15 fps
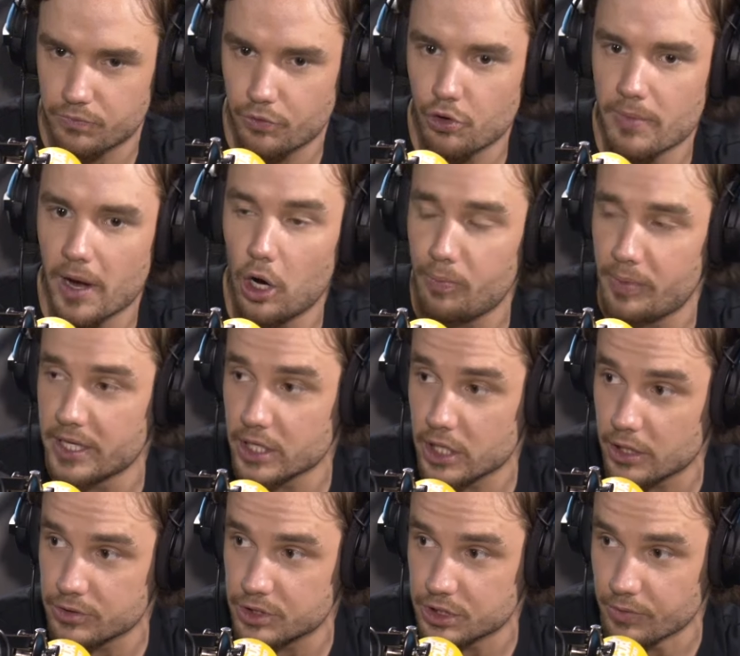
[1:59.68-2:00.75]
room hoping that
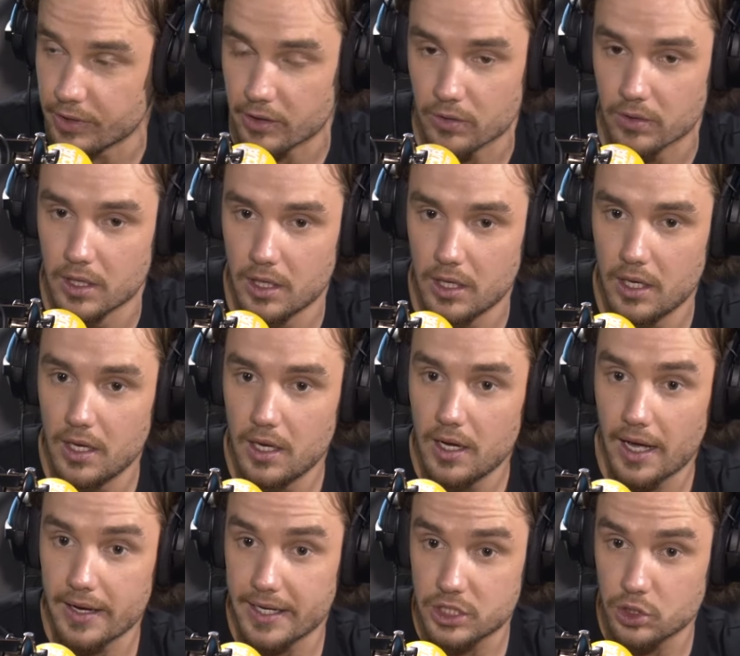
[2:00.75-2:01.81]
ghosts are real,
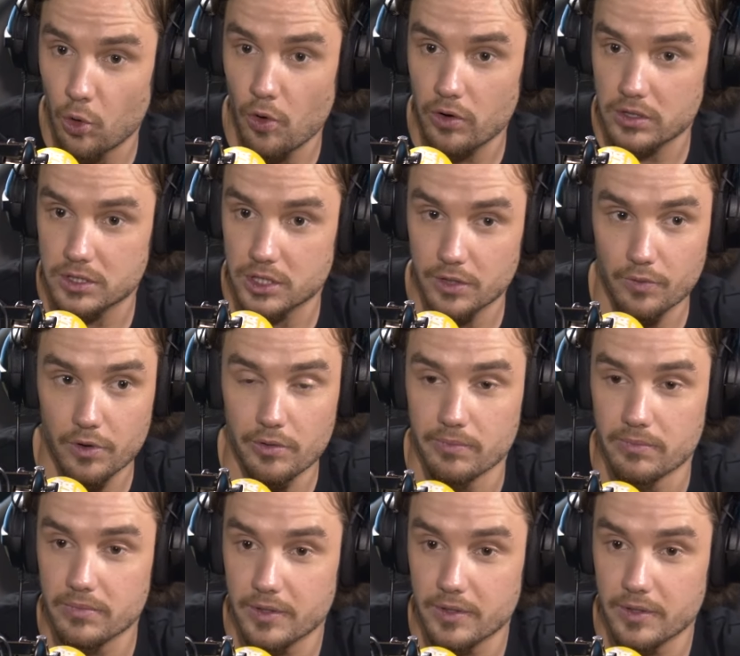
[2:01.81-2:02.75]
and they talk to the room.